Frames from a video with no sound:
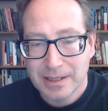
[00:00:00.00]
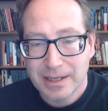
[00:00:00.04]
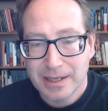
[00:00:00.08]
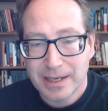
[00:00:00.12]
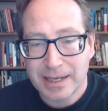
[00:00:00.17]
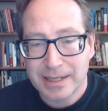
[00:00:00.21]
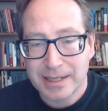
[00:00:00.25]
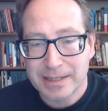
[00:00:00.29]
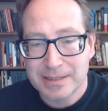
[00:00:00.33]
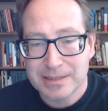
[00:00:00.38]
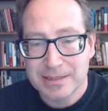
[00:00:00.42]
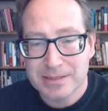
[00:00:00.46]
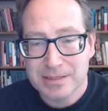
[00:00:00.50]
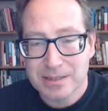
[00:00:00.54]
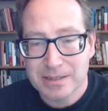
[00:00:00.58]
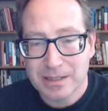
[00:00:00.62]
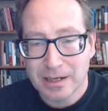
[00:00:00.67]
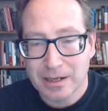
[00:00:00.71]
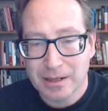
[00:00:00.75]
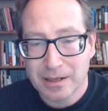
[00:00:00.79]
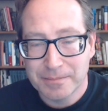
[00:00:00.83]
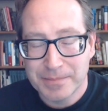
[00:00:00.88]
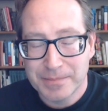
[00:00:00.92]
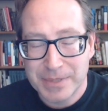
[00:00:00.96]
and
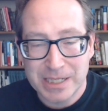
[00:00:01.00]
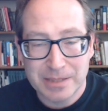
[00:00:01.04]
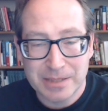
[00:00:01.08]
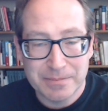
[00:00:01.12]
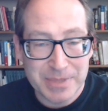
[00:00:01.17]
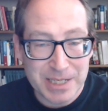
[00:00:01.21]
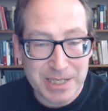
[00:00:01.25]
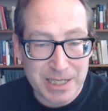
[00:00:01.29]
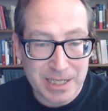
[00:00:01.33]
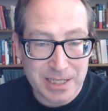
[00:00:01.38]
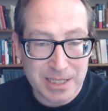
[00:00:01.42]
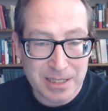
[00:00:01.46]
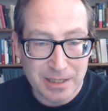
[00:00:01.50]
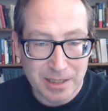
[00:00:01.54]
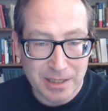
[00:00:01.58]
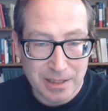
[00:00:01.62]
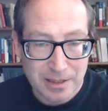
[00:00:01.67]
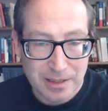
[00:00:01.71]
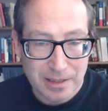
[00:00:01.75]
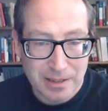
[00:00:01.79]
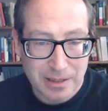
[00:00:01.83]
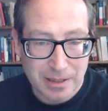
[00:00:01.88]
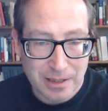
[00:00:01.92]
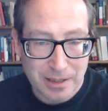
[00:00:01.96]
our B2B
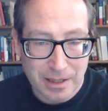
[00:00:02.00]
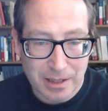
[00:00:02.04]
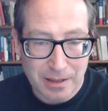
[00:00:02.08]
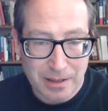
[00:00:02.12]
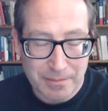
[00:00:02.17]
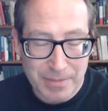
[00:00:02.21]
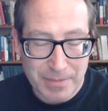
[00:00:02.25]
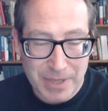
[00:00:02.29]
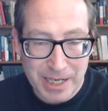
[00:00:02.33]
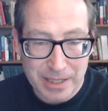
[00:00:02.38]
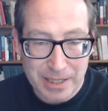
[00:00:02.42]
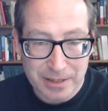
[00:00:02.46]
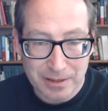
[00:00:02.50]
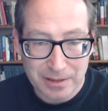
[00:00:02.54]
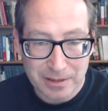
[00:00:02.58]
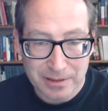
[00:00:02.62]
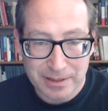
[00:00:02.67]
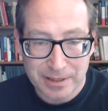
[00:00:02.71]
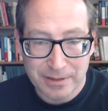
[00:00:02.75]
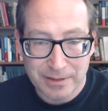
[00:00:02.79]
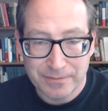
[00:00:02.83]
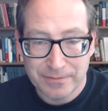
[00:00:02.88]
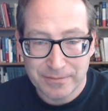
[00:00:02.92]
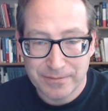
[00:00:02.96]
model,
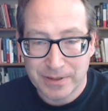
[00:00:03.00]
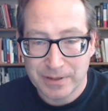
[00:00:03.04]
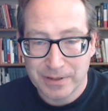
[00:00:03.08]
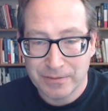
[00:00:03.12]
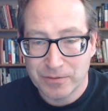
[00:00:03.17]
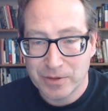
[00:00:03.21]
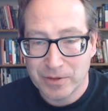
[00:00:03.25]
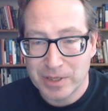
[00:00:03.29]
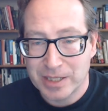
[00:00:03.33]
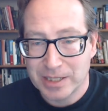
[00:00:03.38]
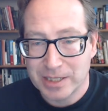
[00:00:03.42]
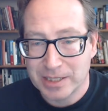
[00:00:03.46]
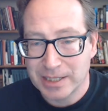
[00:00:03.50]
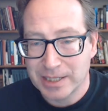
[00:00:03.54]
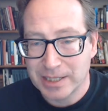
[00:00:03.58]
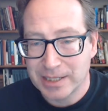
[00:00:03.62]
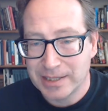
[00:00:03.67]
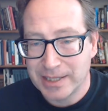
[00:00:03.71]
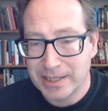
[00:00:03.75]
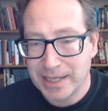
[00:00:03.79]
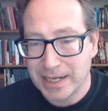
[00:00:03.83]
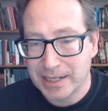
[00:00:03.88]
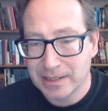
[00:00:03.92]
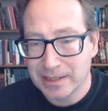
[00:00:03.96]
if we can
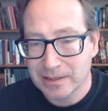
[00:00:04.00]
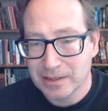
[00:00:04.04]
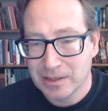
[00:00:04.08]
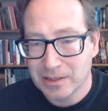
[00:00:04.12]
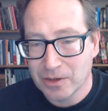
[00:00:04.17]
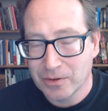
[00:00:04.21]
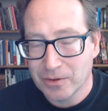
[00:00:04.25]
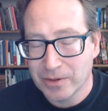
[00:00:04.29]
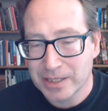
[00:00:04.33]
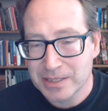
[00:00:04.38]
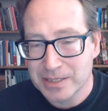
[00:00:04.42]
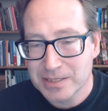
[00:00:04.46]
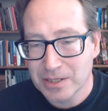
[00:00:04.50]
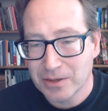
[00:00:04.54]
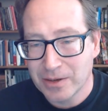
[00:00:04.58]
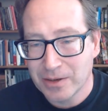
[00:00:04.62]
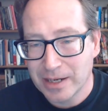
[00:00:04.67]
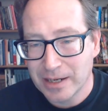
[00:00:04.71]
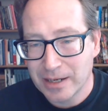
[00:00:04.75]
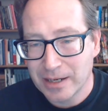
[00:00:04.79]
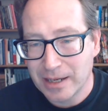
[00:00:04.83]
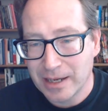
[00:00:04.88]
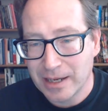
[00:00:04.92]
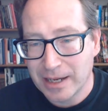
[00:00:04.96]
get that going. So
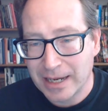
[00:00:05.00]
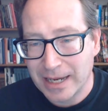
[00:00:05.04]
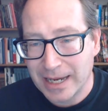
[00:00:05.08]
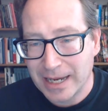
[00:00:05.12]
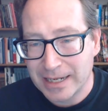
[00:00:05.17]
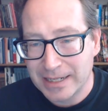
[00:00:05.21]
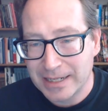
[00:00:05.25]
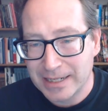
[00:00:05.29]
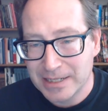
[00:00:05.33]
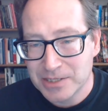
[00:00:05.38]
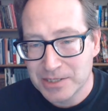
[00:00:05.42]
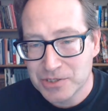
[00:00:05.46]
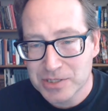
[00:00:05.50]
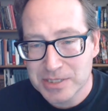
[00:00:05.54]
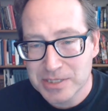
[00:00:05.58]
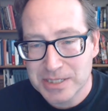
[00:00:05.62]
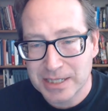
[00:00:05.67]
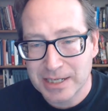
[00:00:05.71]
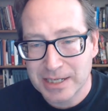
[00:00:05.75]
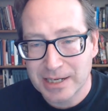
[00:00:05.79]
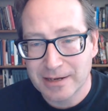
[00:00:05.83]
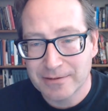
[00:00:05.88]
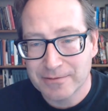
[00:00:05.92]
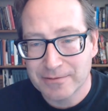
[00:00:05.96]
I had an
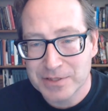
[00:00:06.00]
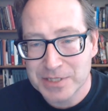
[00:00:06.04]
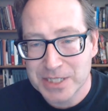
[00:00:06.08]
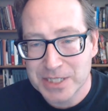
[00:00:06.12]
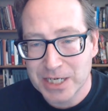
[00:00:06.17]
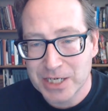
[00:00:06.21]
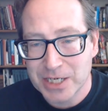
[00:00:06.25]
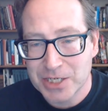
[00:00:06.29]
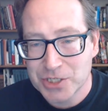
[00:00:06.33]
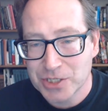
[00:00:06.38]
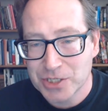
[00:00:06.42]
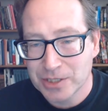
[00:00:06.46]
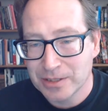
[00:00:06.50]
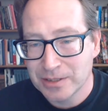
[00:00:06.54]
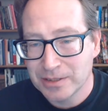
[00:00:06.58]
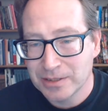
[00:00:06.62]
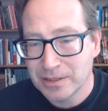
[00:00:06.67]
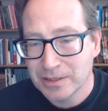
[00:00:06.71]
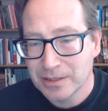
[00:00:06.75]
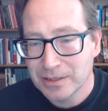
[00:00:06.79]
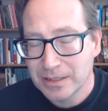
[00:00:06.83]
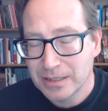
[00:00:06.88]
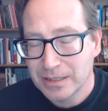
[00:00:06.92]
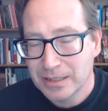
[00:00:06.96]
interesting conversation
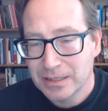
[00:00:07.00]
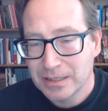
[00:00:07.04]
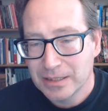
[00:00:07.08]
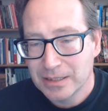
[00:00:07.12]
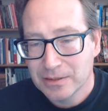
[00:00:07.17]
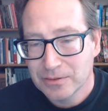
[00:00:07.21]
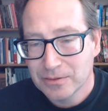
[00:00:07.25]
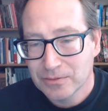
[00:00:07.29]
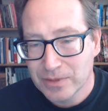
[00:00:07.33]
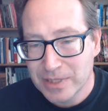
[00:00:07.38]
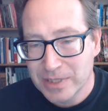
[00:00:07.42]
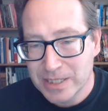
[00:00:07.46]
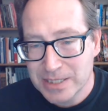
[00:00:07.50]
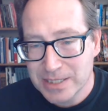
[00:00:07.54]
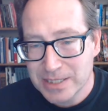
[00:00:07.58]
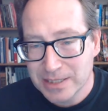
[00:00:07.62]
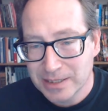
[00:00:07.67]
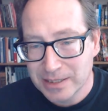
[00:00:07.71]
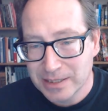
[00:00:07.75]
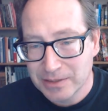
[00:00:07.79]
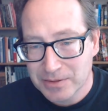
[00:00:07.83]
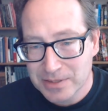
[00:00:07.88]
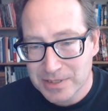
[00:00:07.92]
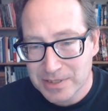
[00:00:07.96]

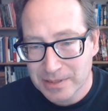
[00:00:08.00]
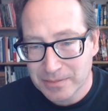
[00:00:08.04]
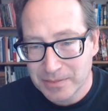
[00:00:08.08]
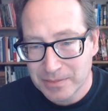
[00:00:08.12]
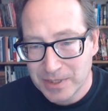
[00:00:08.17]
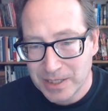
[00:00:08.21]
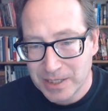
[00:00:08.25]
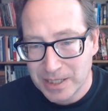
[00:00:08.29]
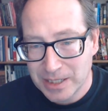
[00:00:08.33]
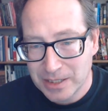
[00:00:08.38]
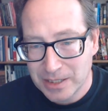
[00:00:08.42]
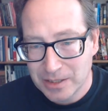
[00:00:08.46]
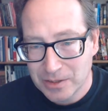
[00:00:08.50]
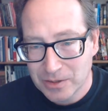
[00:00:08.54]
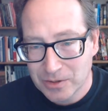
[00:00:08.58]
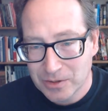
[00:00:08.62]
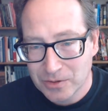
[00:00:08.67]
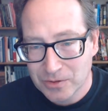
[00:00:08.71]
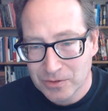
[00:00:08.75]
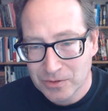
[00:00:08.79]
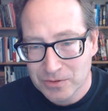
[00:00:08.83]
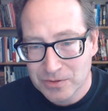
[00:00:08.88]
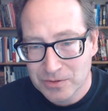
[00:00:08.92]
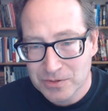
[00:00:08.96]
recently with somebody
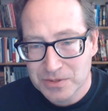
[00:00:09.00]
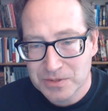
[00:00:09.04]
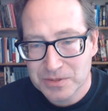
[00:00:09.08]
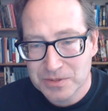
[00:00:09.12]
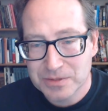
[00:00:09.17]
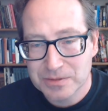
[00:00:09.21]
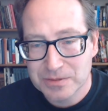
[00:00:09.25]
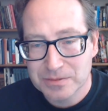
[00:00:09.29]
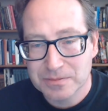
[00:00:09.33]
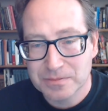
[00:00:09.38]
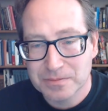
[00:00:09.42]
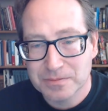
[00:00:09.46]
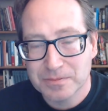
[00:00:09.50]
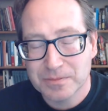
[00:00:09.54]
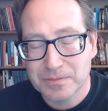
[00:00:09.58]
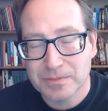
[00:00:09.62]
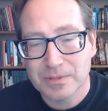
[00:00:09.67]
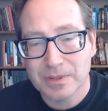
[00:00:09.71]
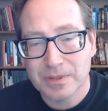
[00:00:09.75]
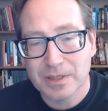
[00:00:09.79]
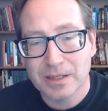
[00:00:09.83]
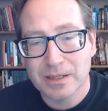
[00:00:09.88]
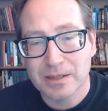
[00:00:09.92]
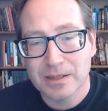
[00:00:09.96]
who's
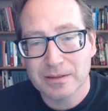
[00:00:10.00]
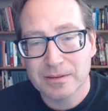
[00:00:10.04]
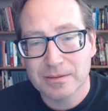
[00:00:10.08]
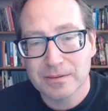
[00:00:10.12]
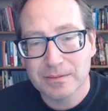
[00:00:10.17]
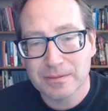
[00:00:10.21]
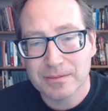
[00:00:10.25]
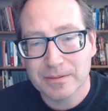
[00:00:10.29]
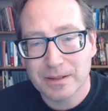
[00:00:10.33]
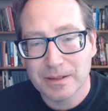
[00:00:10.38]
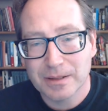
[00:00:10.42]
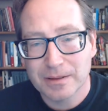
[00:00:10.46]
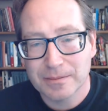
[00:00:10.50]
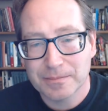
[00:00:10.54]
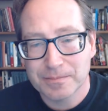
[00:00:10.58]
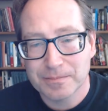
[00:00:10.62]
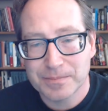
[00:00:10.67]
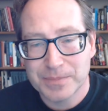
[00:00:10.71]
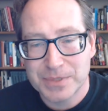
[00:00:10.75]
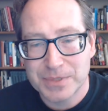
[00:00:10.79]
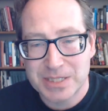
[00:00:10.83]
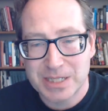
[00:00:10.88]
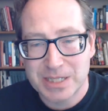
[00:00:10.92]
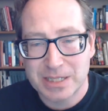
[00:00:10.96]
a
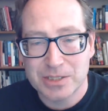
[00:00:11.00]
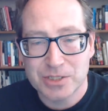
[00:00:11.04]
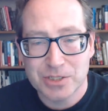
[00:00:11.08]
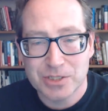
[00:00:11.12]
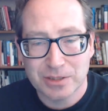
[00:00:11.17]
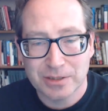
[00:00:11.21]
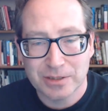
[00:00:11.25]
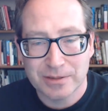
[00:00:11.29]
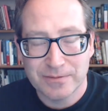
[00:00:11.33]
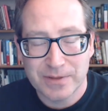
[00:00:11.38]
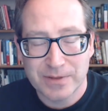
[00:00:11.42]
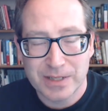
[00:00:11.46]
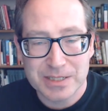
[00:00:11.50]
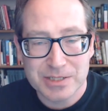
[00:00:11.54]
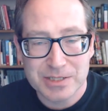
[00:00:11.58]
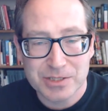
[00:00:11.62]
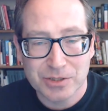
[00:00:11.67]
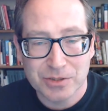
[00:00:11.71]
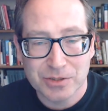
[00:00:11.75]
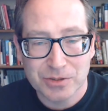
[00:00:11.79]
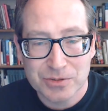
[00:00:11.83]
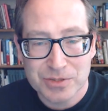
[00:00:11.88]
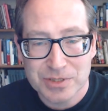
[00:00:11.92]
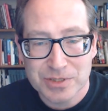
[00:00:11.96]
potential
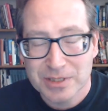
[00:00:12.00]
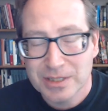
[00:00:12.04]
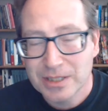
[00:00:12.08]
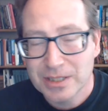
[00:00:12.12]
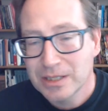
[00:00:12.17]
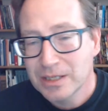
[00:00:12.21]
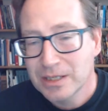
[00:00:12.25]
investor who's